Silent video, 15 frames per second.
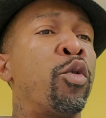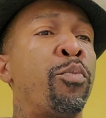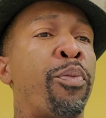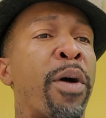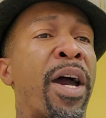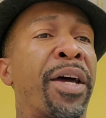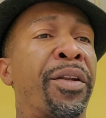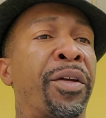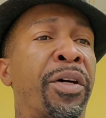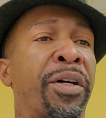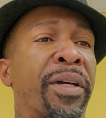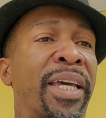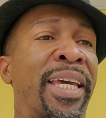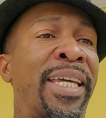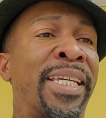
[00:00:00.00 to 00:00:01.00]

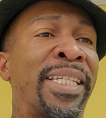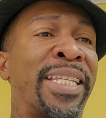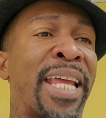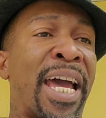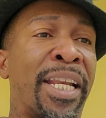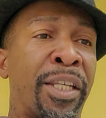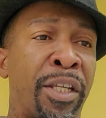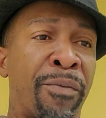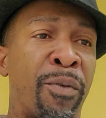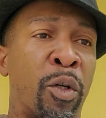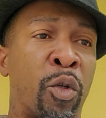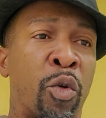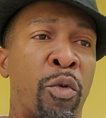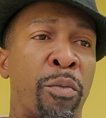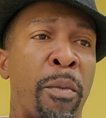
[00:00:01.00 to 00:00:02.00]
product is not
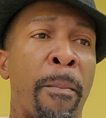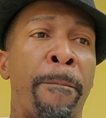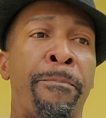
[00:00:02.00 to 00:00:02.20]
difficult,